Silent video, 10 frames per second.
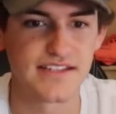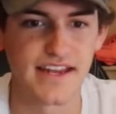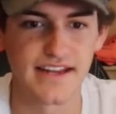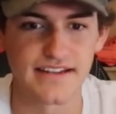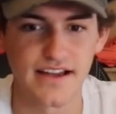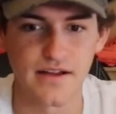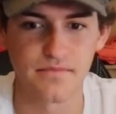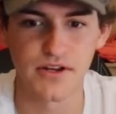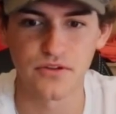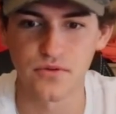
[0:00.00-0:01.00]
And
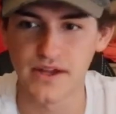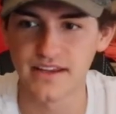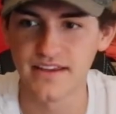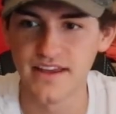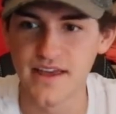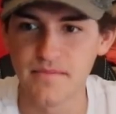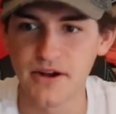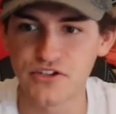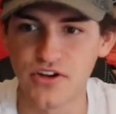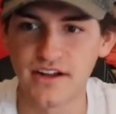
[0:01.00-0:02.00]
the way
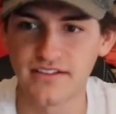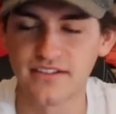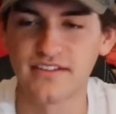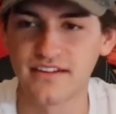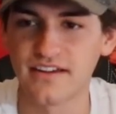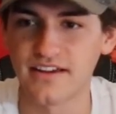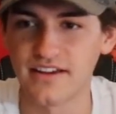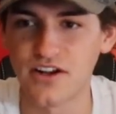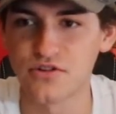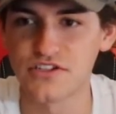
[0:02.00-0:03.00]
Barry
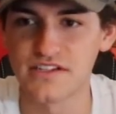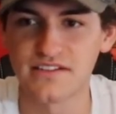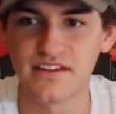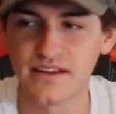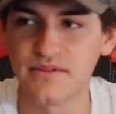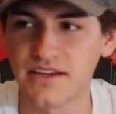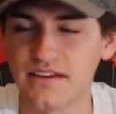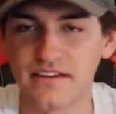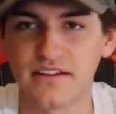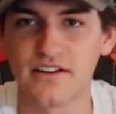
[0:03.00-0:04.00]
Trotz coaches his team,
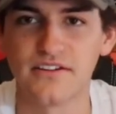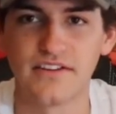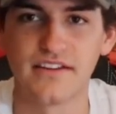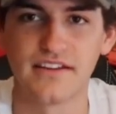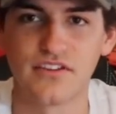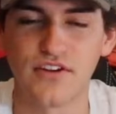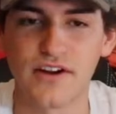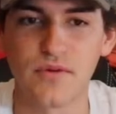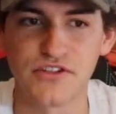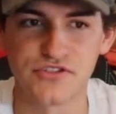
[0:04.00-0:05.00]
he's
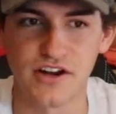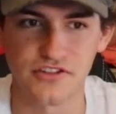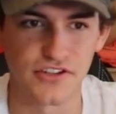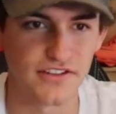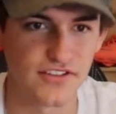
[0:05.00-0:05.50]
very well structured.